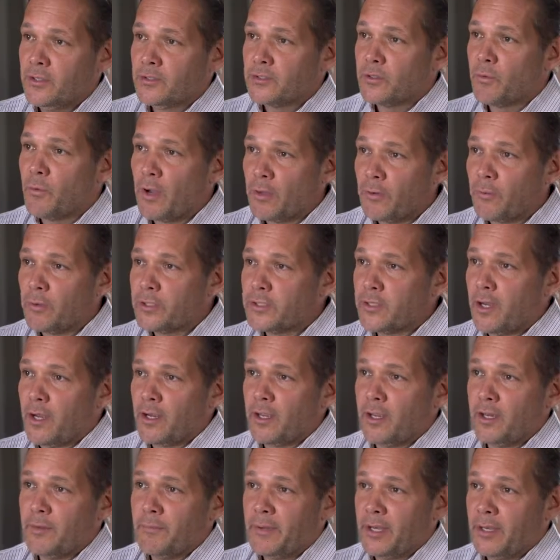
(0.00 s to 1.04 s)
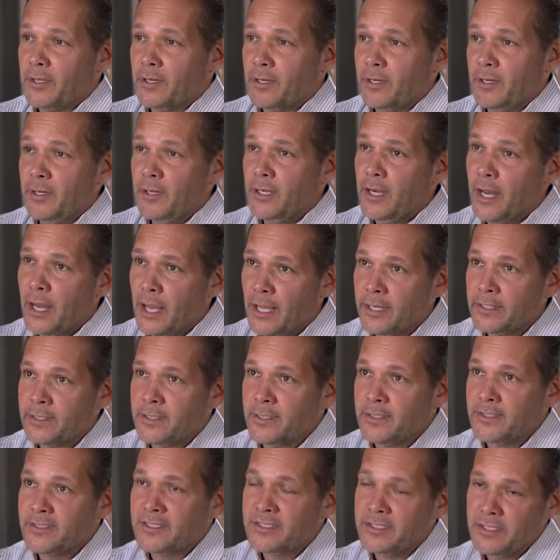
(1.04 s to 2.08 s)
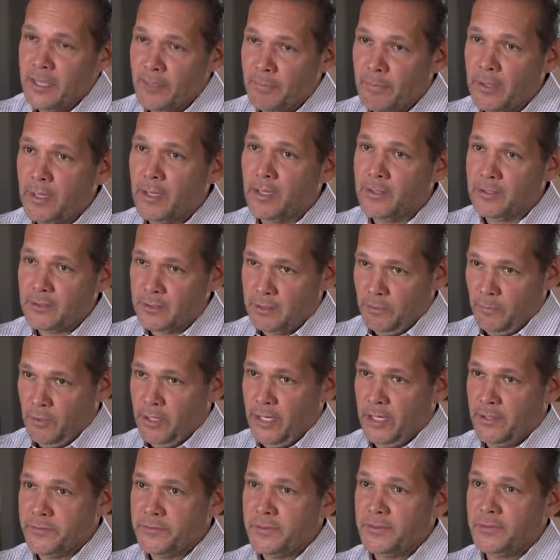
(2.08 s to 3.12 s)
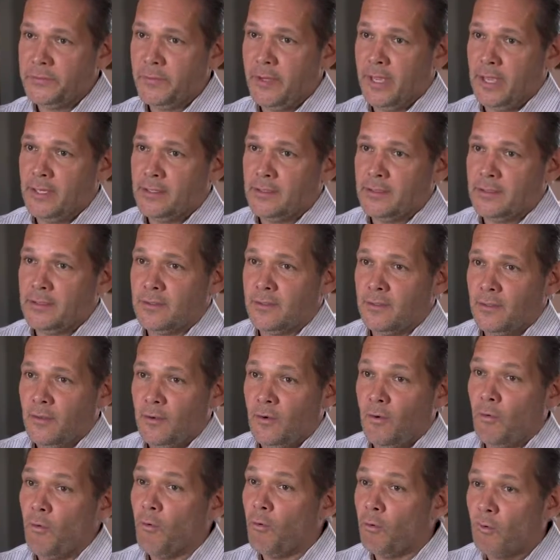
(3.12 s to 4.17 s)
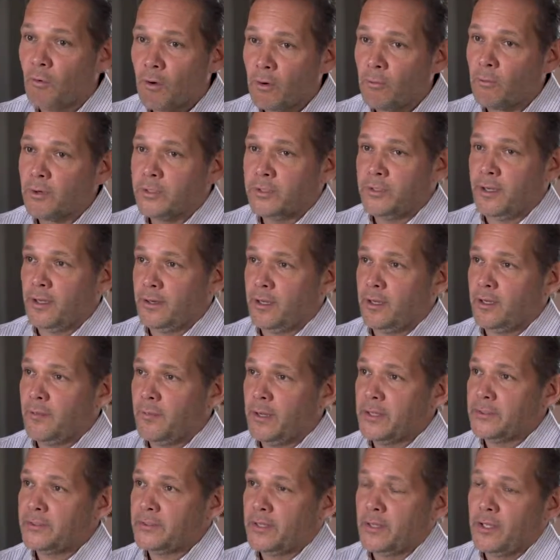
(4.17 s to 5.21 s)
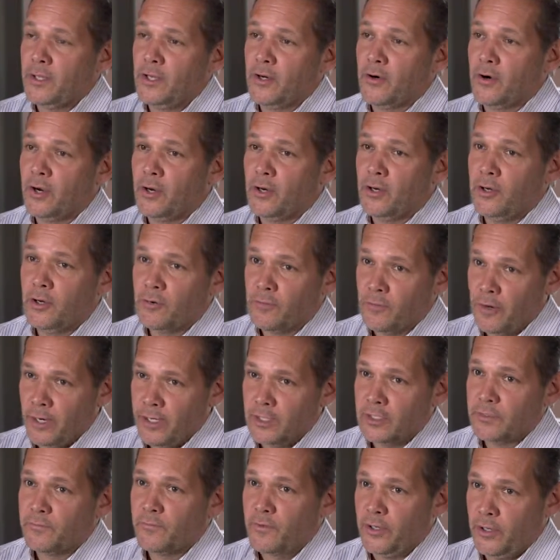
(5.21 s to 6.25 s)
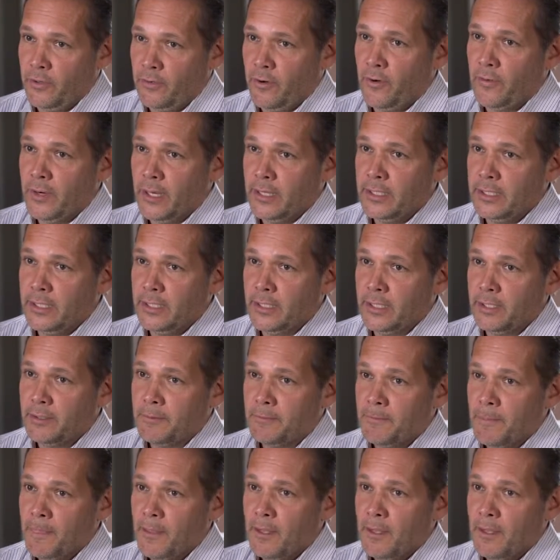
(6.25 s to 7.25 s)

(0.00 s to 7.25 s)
So whether we're talking about not stepping on someone else's patent, or we're talking about securing your rights for your own idea,